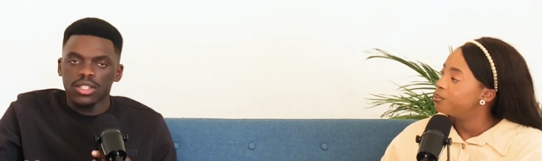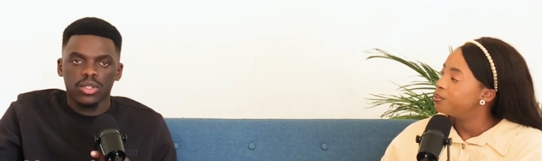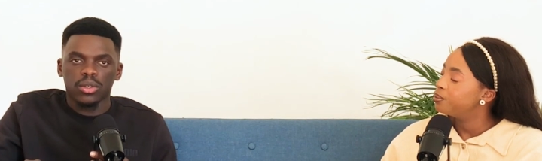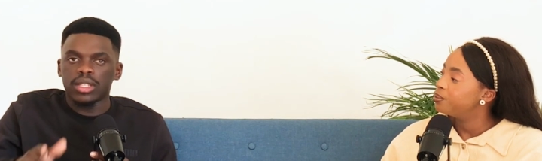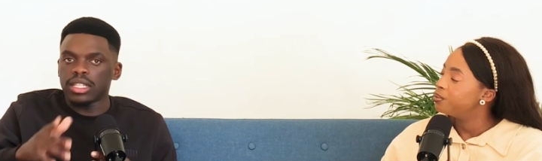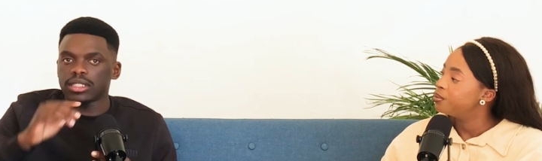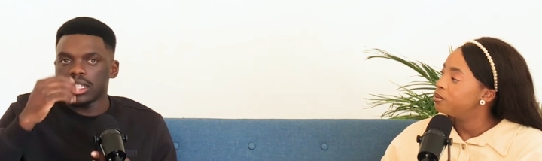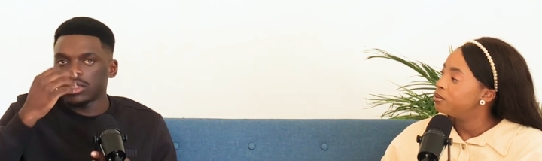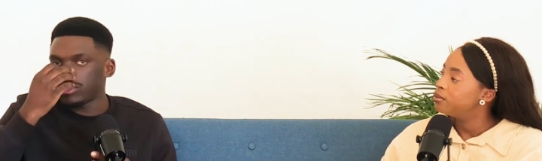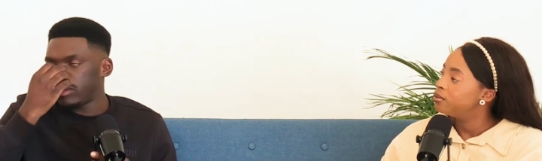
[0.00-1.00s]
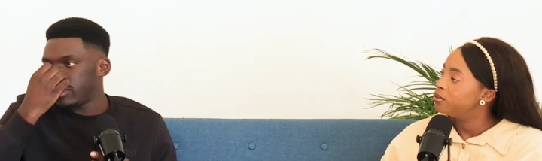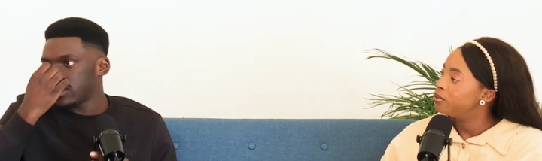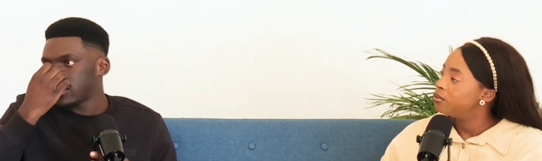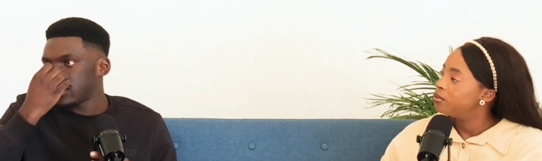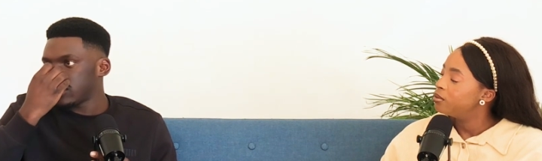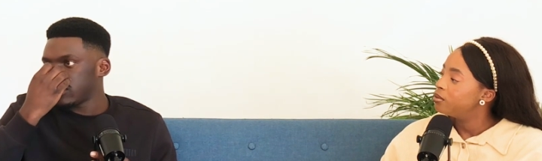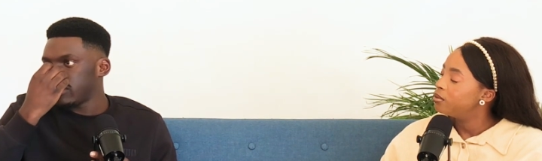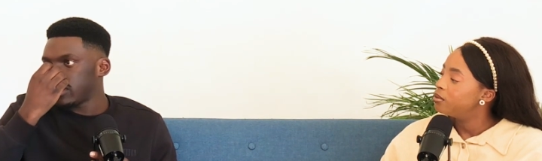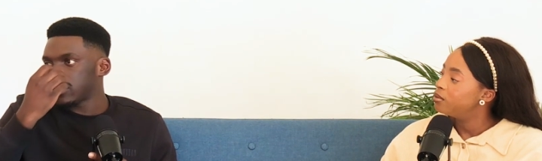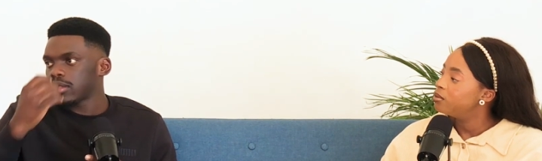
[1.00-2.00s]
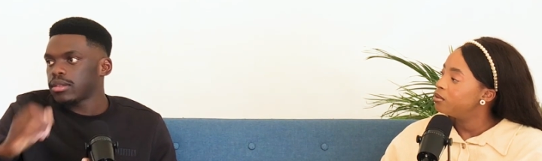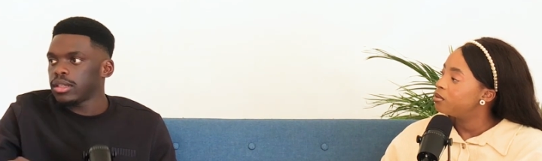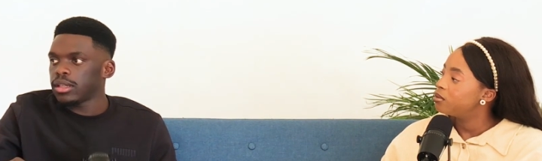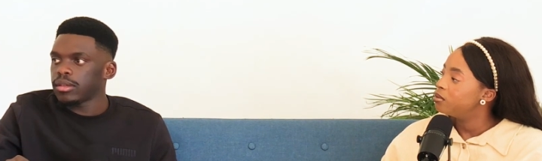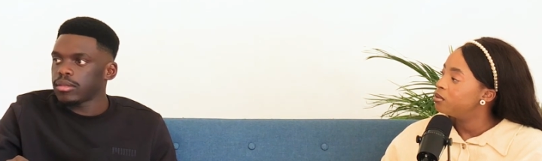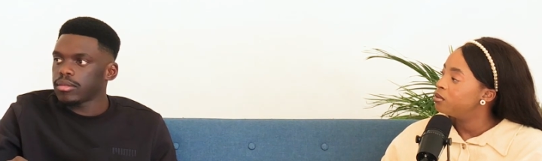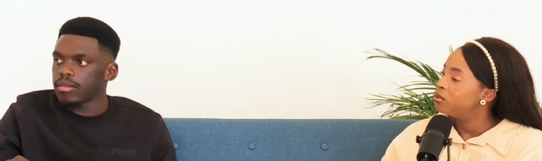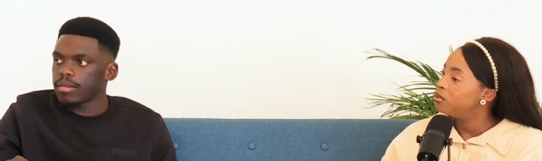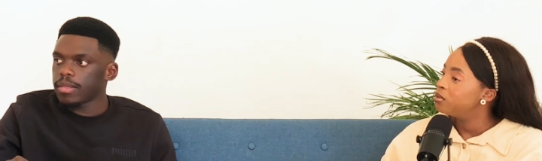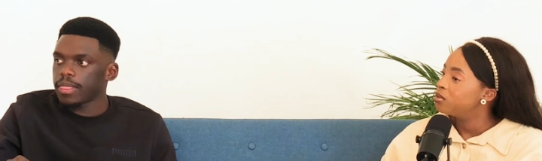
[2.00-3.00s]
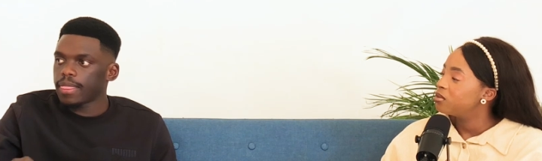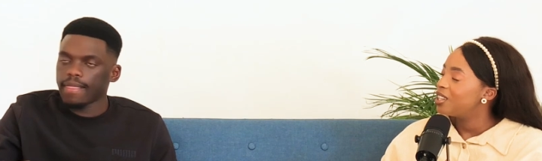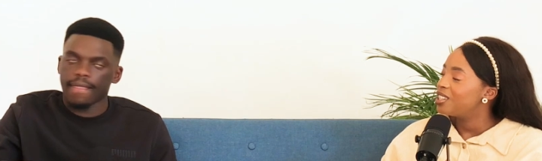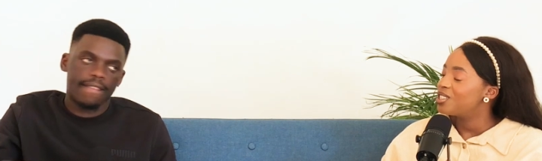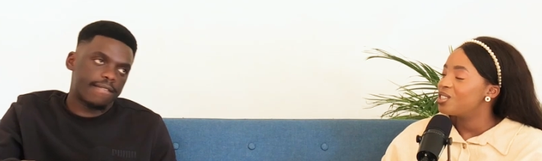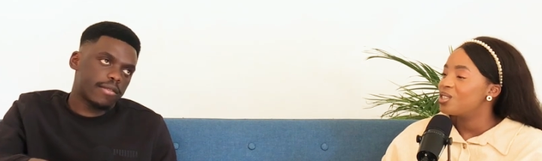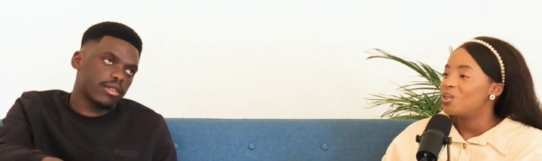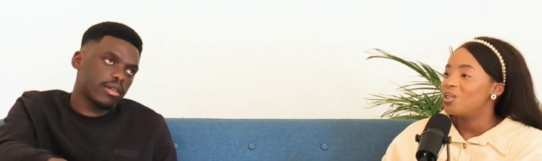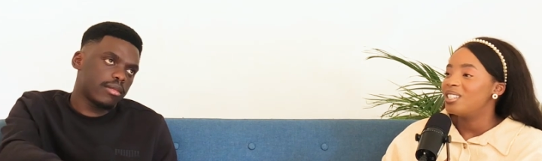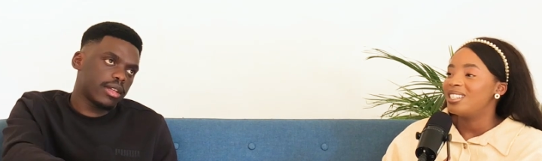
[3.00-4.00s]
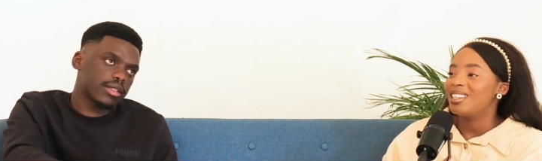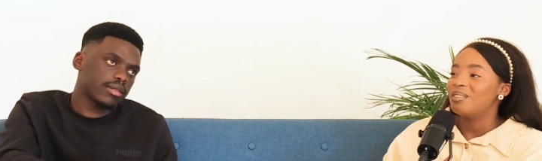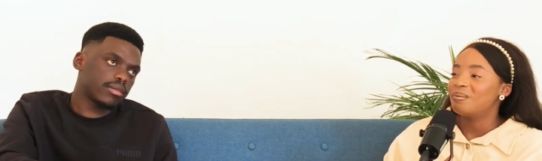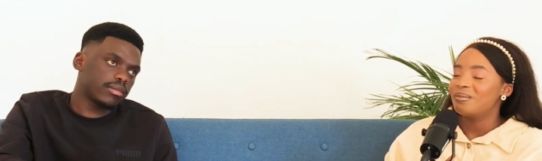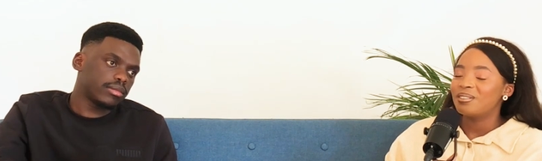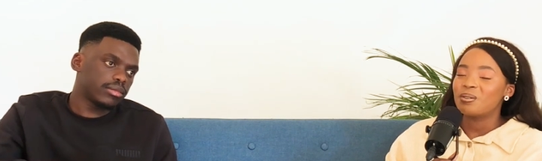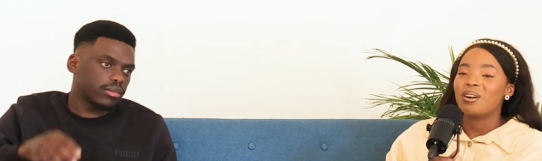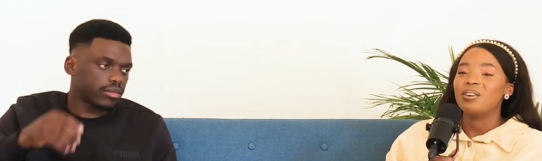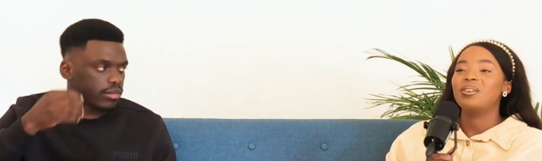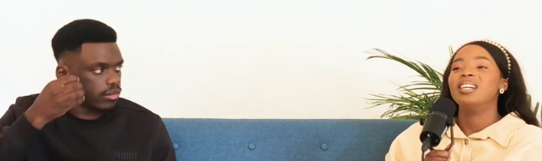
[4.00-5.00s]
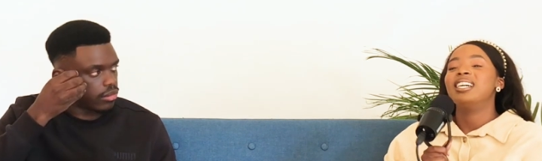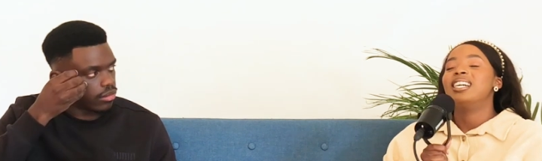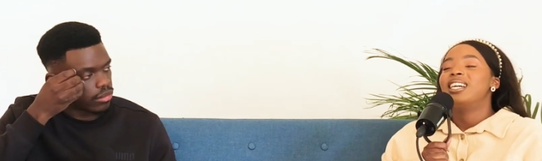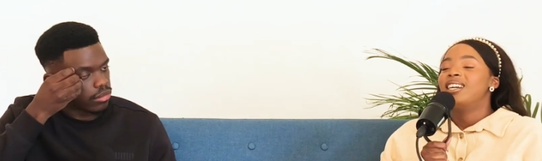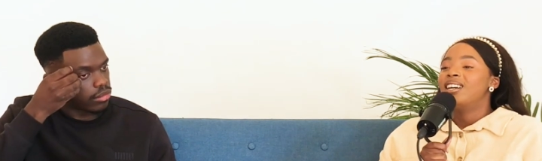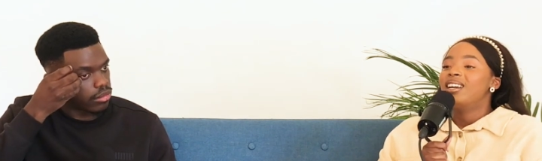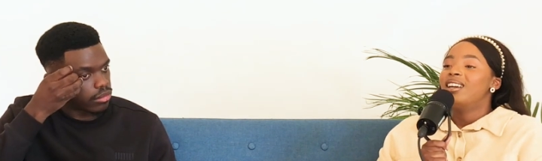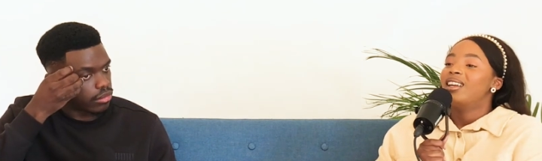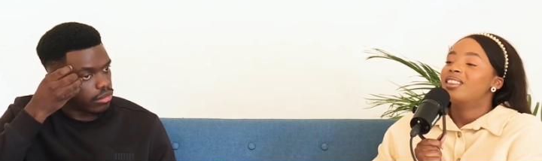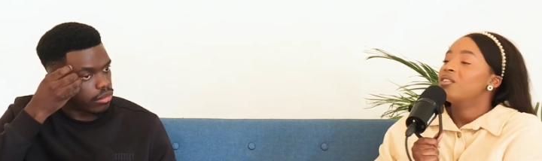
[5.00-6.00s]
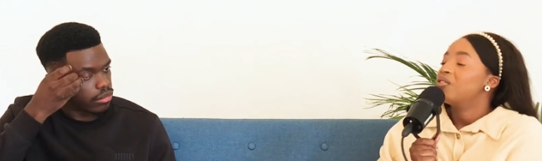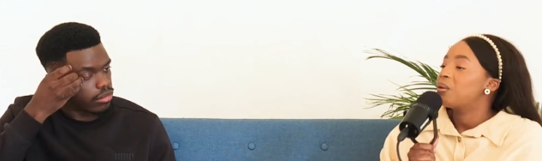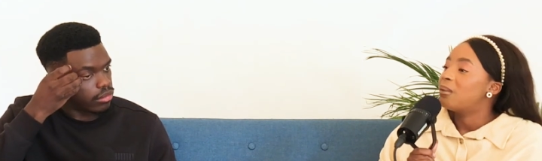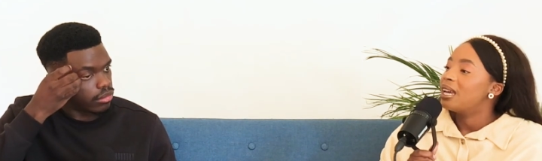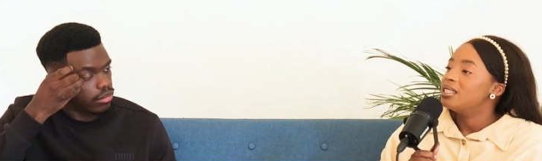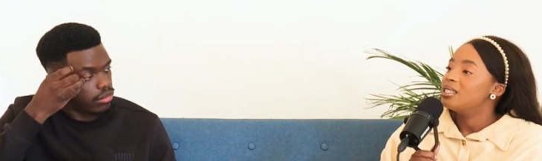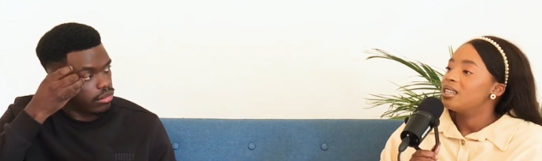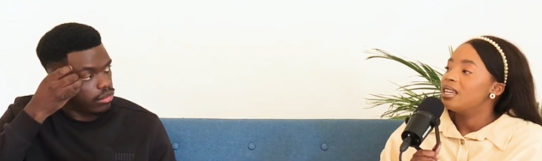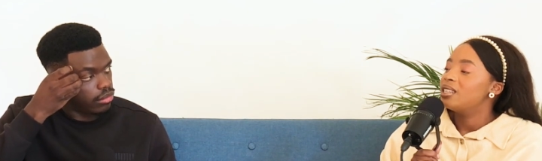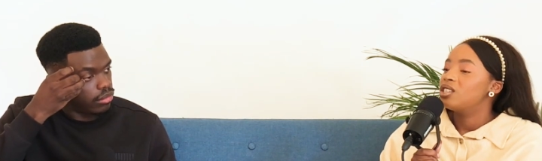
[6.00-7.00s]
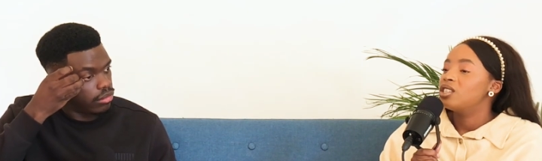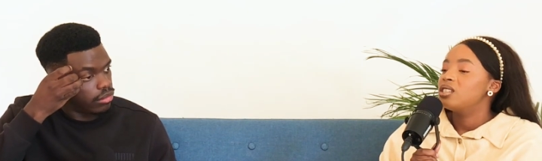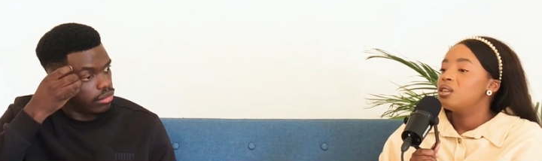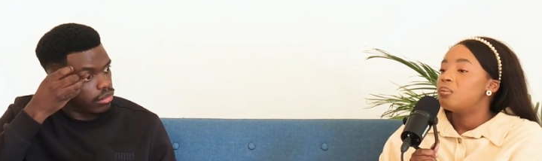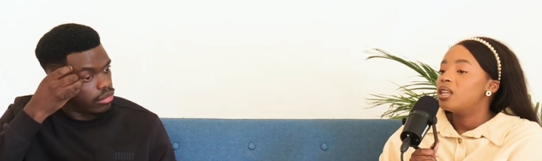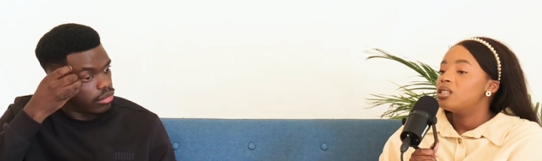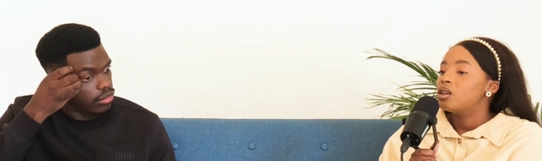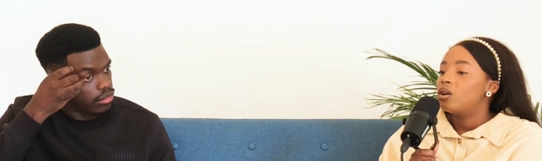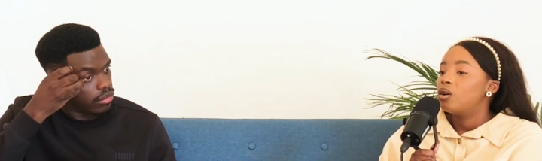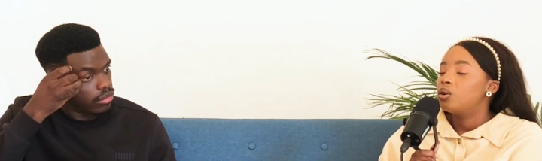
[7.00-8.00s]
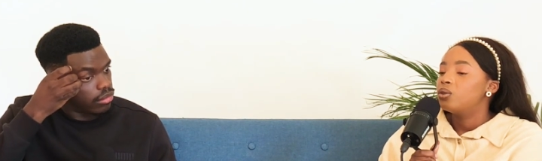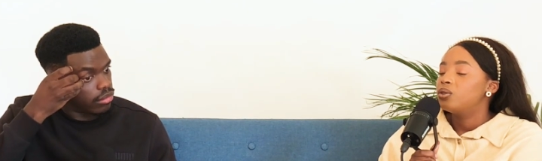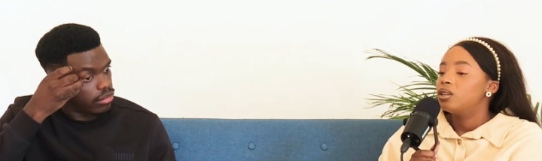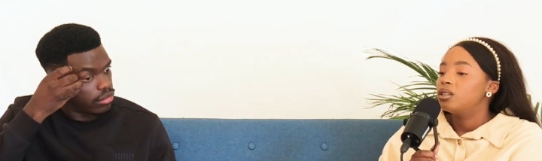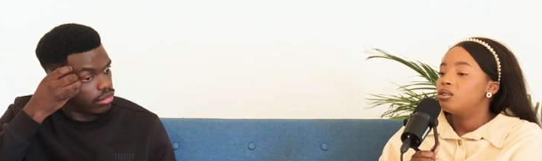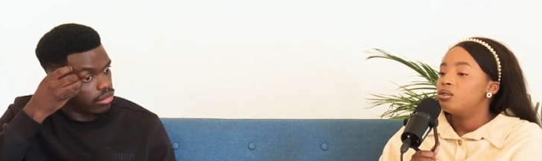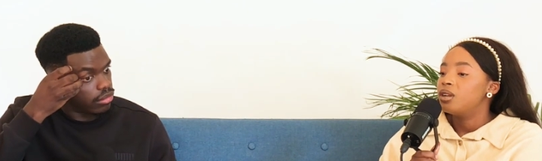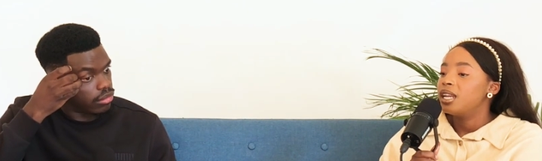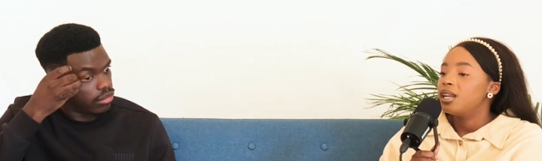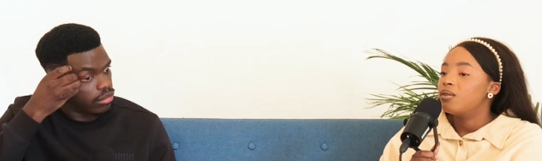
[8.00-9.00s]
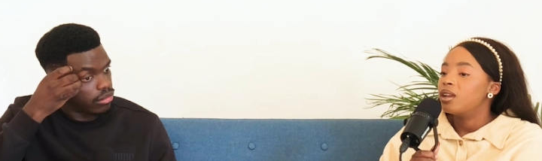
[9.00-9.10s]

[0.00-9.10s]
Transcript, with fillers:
Speaker 1: So that that's where I'm at. That's where I'm at. Yeah. Wow.
Speaker 2: That's, that's so deep. Wow. Mm. I think from my side, it's just a matter of really